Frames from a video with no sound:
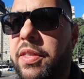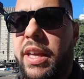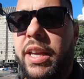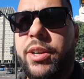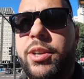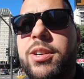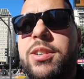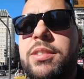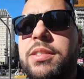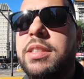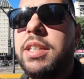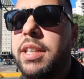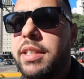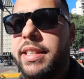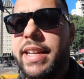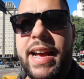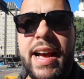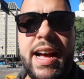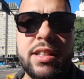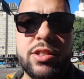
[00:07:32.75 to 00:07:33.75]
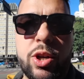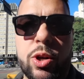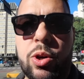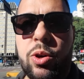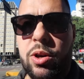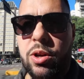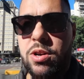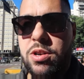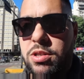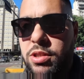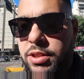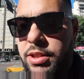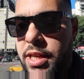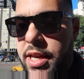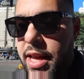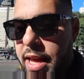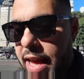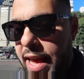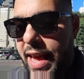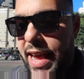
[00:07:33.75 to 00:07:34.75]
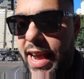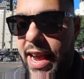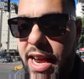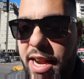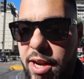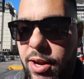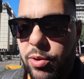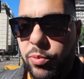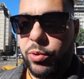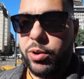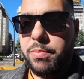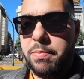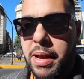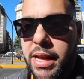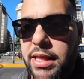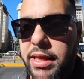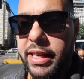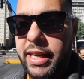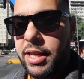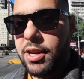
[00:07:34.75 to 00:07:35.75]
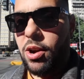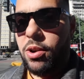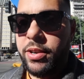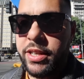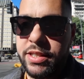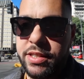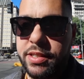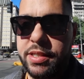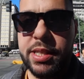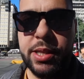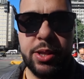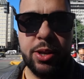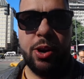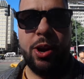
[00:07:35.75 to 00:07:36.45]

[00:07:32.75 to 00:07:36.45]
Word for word: theater, Teatro Colón and we're mainly going to see the